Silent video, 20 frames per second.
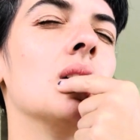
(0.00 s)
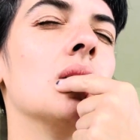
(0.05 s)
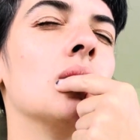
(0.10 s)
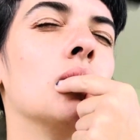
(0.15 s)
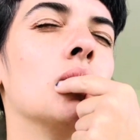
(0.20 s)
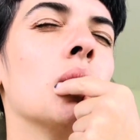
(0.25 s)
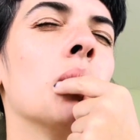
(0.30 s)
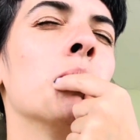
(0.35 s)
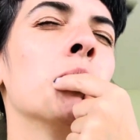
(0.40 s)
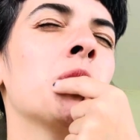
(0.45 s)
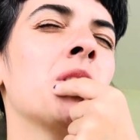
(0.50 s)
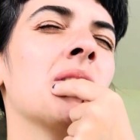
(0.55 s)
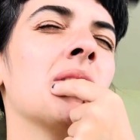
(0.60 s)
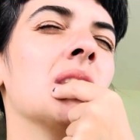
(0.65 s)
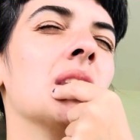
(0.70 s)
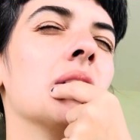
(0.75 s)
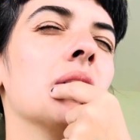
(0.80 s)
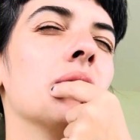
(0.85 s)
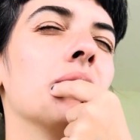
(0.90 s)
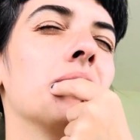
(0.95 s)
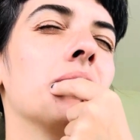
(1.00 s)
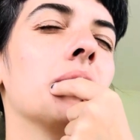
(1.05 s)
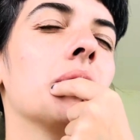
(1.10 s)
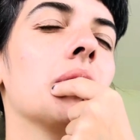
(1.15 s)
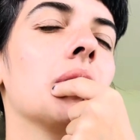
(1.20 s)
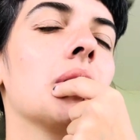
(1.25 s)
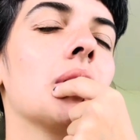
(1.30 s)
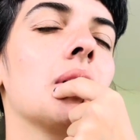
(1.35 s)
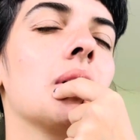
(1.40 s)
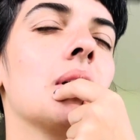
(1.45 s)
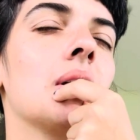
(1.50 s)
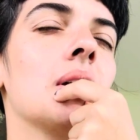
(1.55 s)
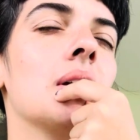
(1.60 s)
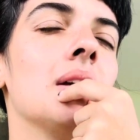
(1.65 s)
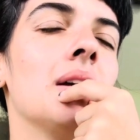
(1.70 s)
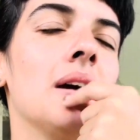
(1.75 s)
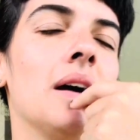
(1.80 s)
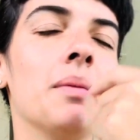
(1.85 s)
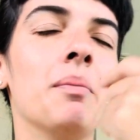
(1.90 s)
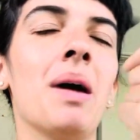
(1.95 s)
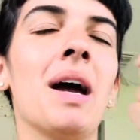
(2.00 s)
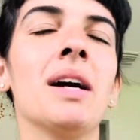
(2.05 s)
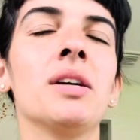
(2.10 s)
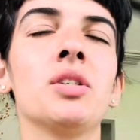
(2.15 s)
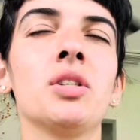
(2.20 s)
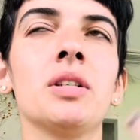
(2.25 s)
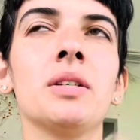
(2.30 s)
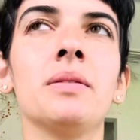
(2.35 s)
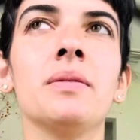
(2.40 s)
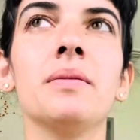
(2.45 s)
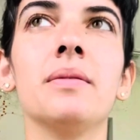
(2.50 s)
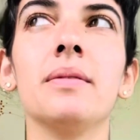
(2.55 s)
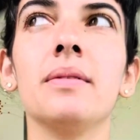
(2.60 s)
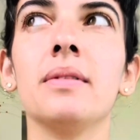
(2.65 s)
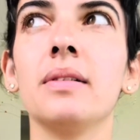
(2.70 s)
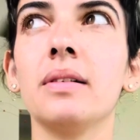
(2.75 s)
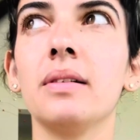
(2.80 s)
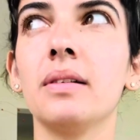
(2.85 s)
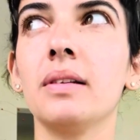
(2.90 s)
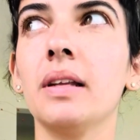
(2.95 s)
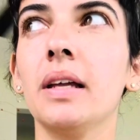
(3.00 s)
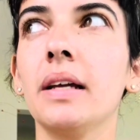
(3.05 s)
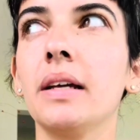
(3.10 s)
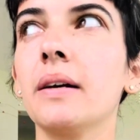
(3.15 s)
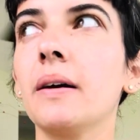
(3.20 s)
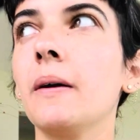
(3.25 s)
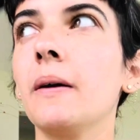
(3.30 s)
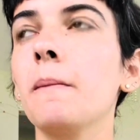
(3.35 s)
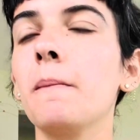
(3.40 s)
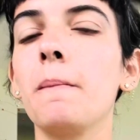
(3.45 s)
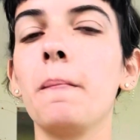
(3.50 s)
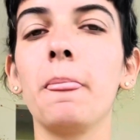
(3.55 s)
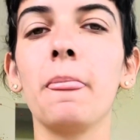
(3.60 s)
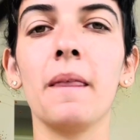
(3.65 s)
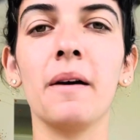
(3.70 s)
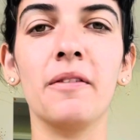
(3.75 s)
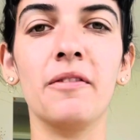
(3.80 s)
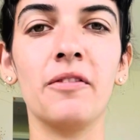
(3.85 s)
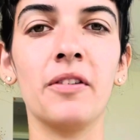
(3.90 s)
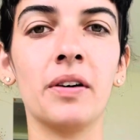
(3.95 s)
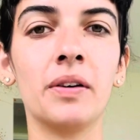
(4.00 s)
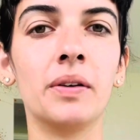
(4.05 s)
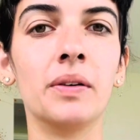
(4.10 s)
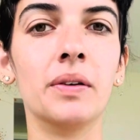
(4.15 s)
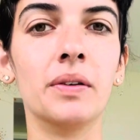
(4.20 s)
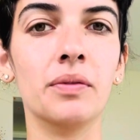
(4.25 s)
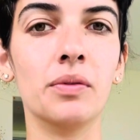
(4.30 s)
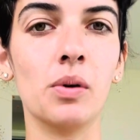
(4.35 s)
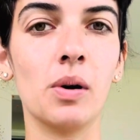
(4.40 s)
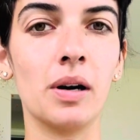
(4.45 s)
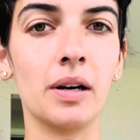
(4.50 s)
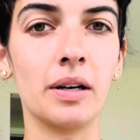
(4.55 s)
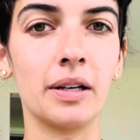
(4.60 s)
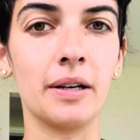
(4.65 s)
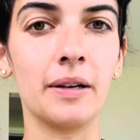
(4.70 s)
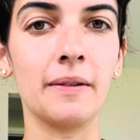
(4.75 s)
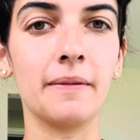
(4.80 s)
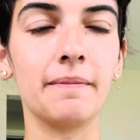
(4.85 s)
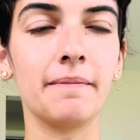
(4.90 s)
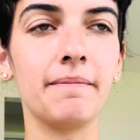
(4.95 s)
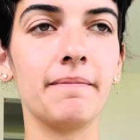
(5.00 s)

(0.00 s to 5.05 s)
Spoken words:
almost as if, imagine like a funnel of water,